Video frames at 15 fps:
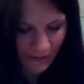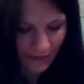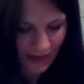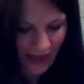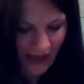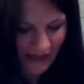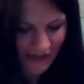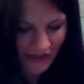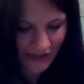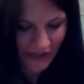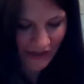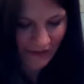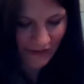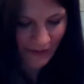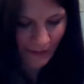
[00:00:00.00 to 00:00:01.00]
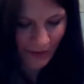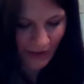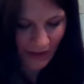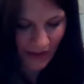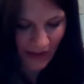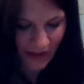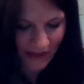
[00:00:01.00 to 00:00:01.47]
flashy enough to be
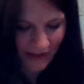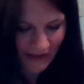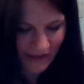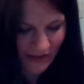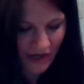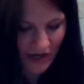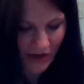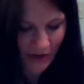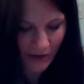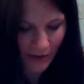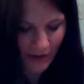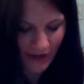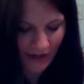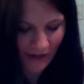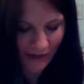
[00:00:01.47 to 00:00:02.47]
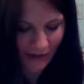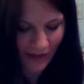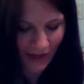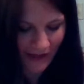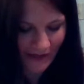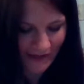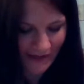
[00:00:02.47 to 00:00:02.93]
glass. No, okay, they're
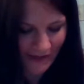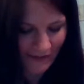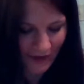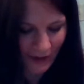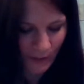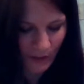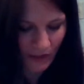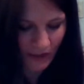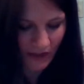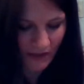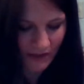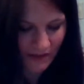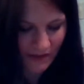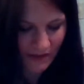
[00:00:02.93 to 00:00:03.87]
glass. They've got to be glass.